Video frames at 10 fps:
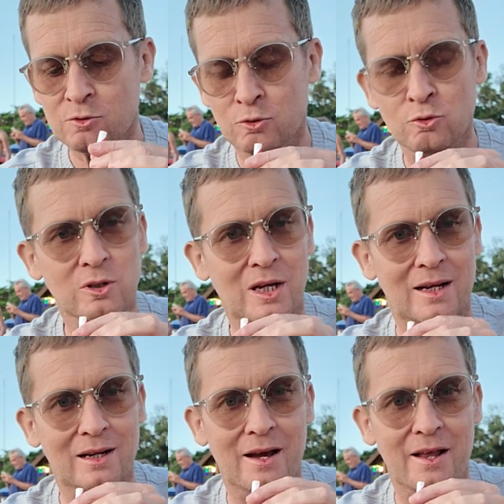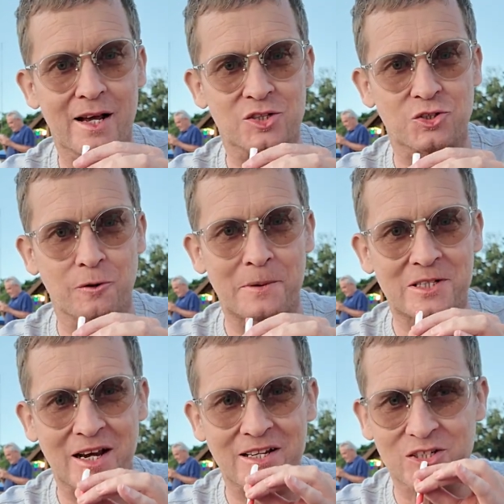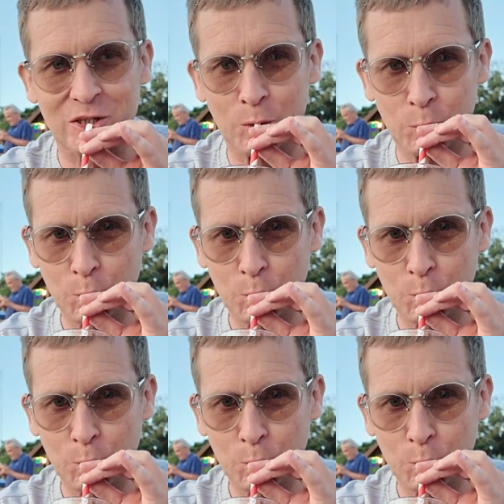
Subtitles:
Oh la la, that's super tasty.